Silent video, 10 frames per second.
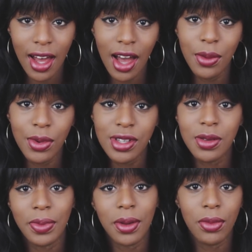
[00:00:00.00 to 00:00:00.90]
I was
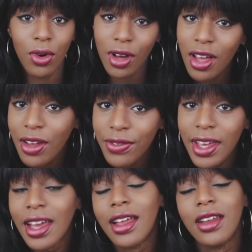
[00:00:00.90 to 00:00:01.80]
a bit more
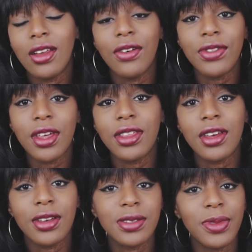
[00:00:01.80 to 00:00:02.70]
curvy, and a lot of the other
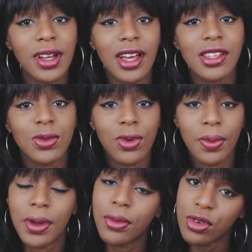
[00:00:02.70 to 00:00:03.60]
girls in my class were a
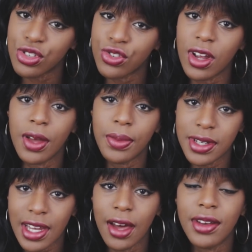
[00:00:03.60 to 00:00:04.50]
bit more straight up
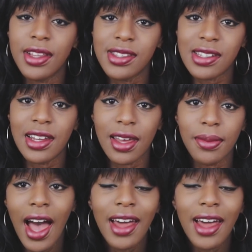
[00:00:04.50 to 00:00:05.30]
and down and slim.